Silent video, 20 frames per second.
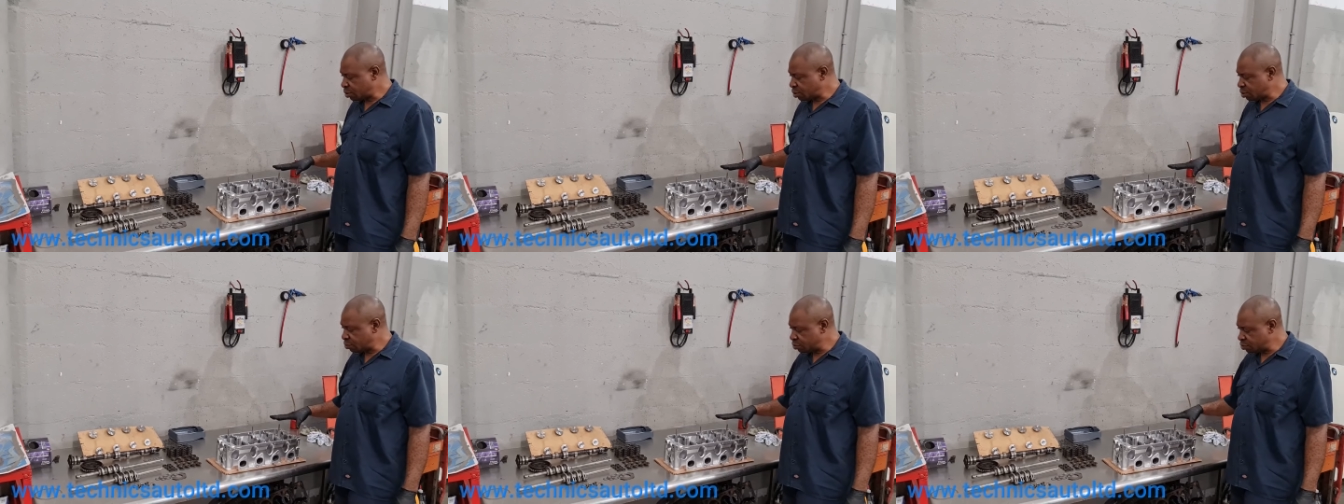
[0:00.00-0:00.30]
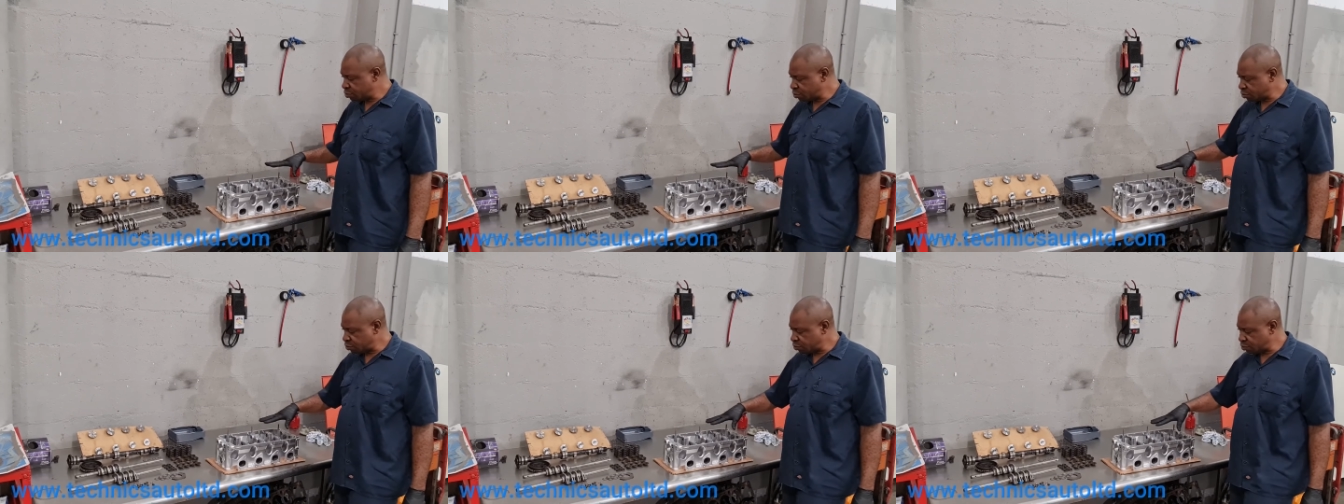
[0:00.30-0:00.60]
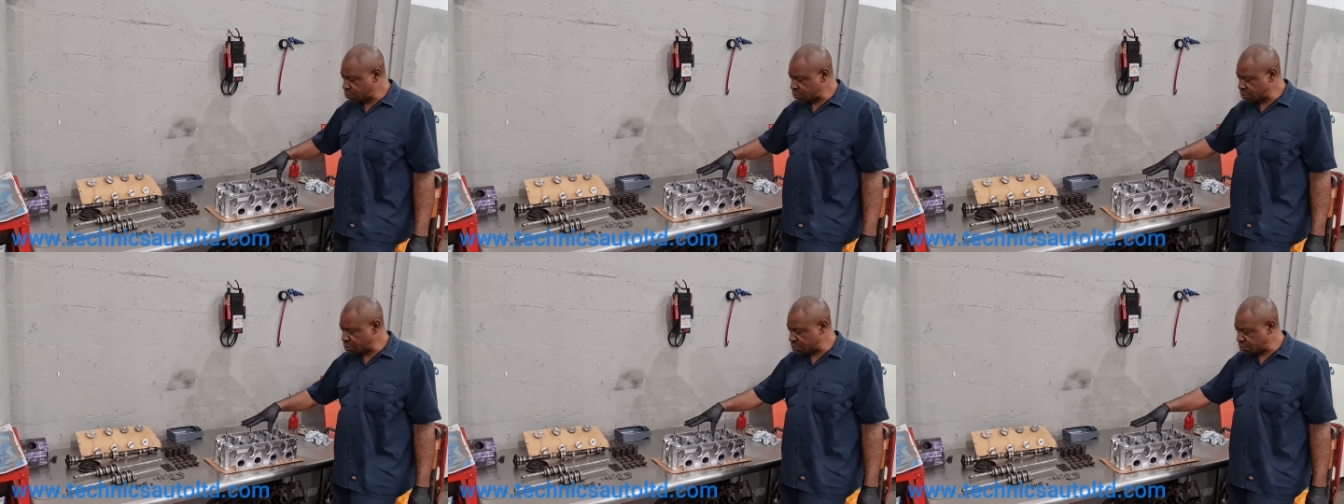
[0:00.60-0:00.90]
So we're just
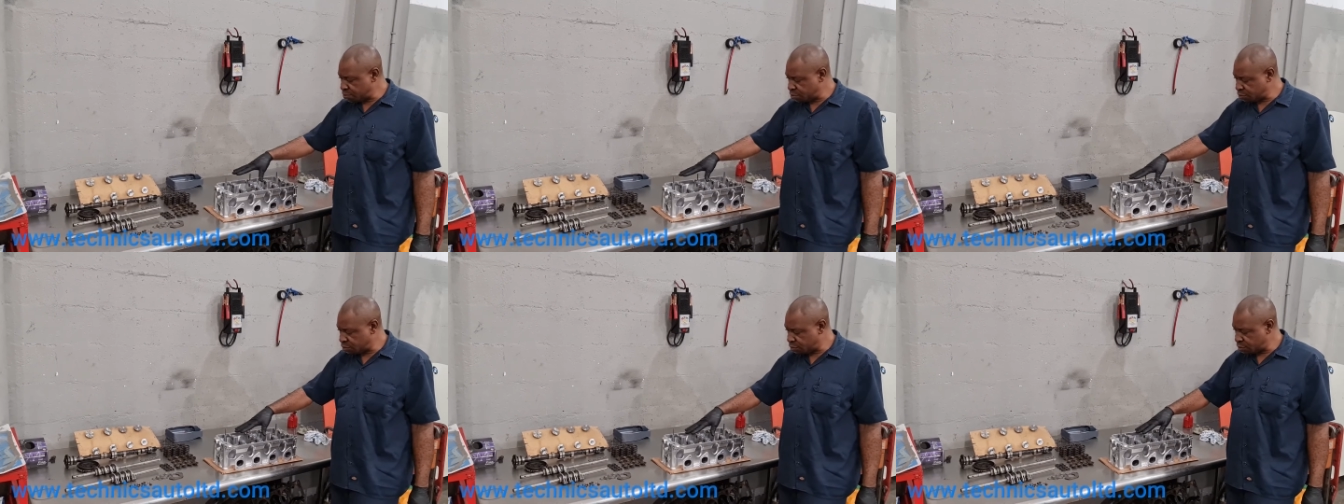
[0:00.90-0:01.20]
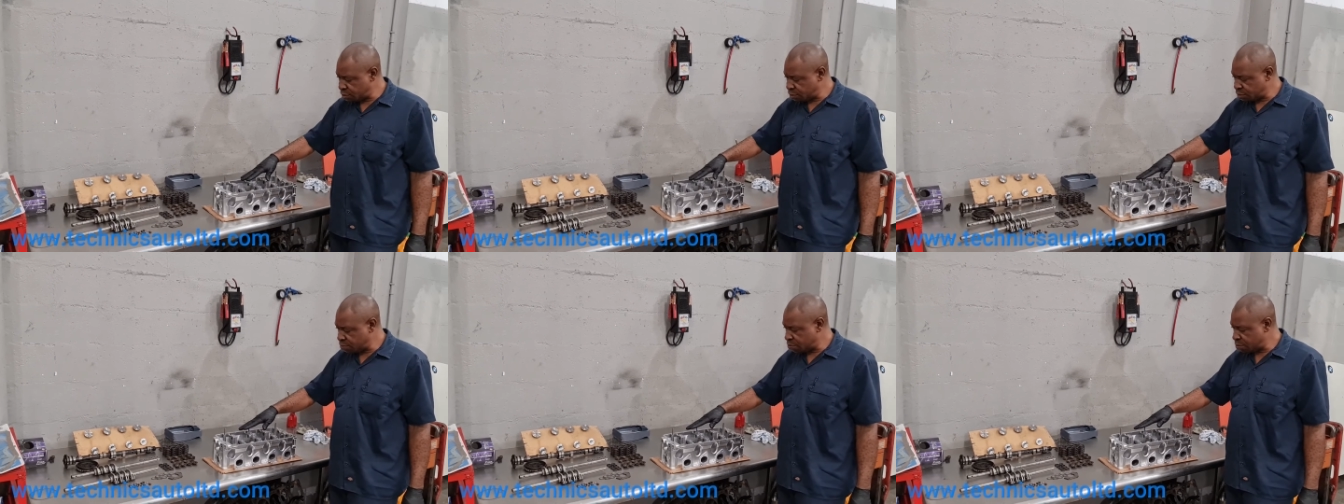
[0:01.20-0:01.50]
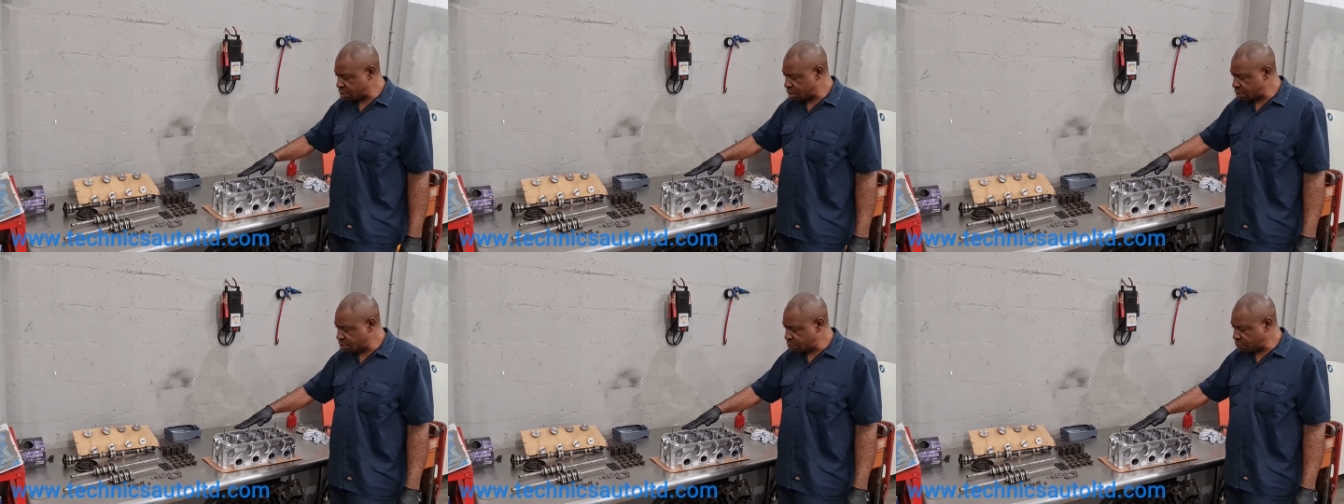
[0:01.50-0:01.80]
going to put in
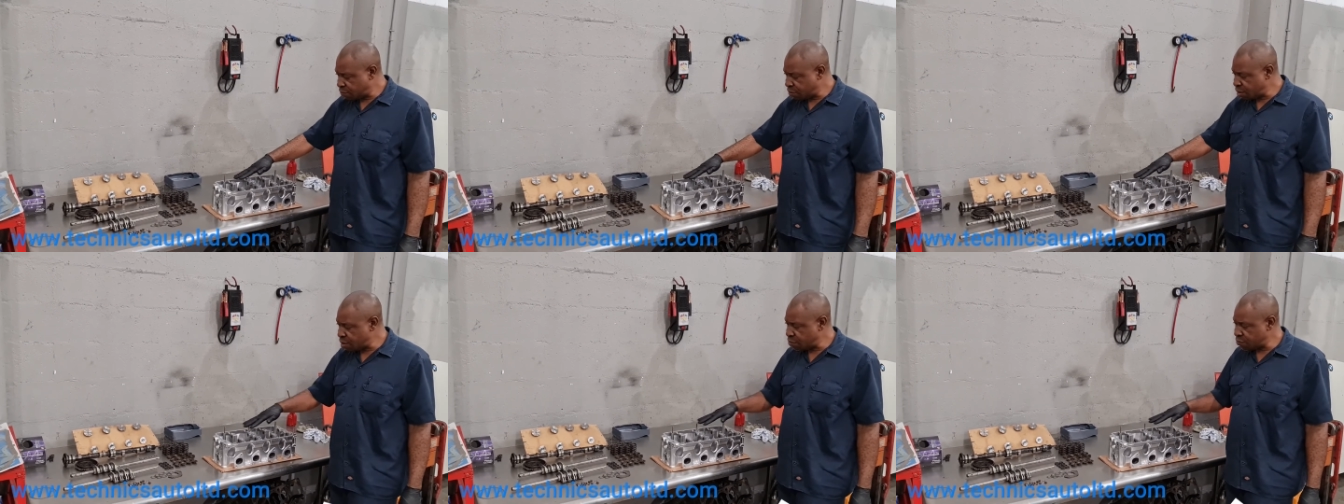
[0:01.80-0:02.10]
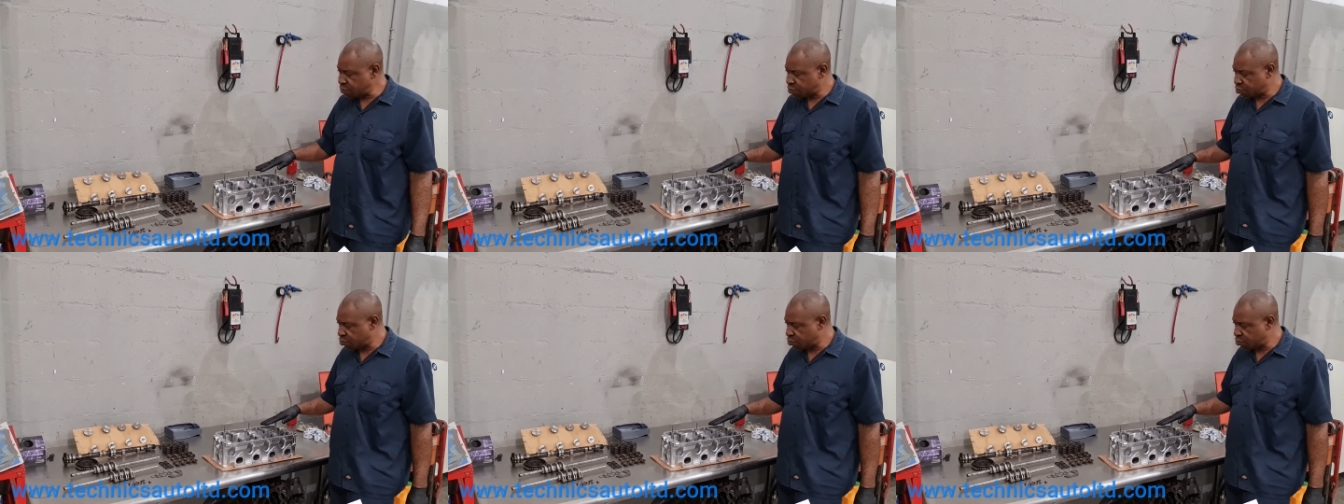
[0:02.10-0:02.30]
back the valve